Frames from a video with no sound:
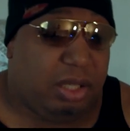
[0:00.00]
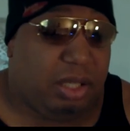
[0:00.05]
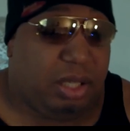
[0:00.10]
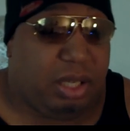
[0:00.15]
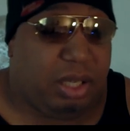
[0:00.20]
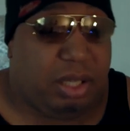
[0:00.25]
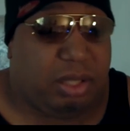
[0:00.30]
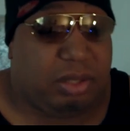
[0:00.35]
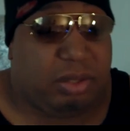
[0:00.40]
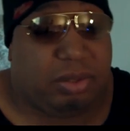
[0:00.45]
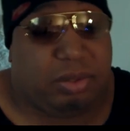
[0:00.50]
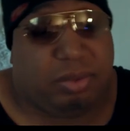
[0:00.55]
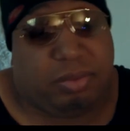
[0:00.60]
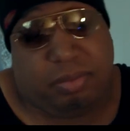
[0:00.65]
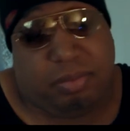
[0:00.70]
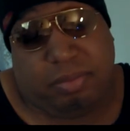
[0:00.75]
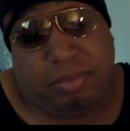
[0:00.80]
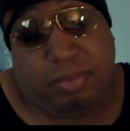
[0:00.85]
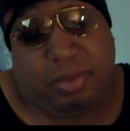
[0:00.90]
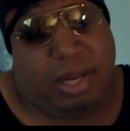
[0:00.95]
No.
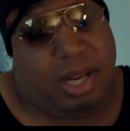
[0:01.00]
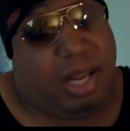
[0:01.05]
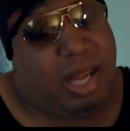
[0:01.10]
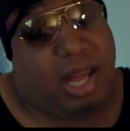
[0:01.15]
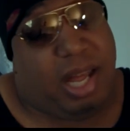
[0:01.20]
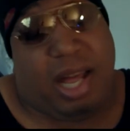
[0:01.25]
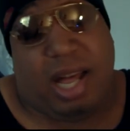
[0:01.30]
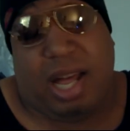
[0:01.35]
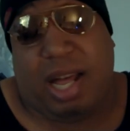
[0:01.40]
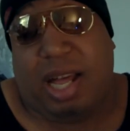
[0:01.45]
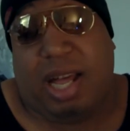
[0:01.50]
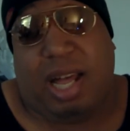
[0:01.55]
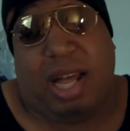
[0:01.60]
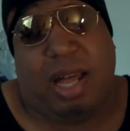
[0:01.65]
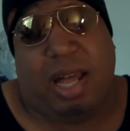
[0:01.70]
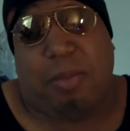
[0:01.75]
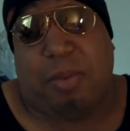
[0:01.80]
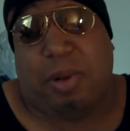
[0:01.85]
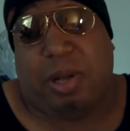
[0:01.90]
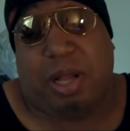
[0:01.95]

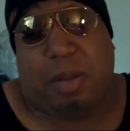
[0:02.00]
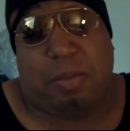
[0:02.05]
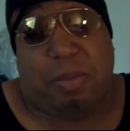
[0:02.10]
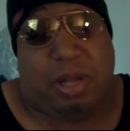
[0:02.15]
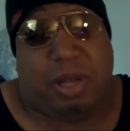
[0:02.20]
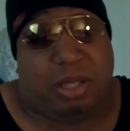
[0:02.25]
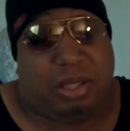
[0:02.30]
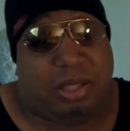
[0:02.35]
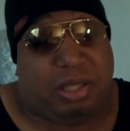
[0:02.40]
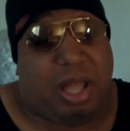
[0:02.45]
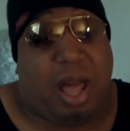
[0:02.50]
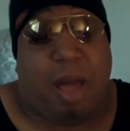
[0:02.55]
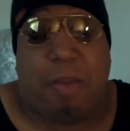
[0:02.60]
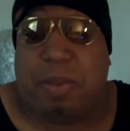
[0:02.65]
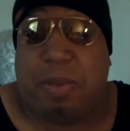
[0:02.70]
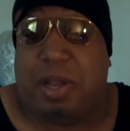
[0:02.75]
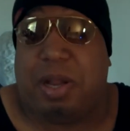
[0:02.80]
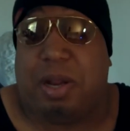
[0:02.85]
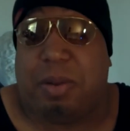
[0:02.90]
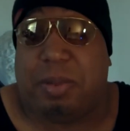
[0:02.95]
I'm I'm gonna
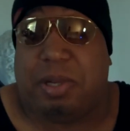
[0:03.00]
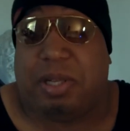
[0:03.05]
stop here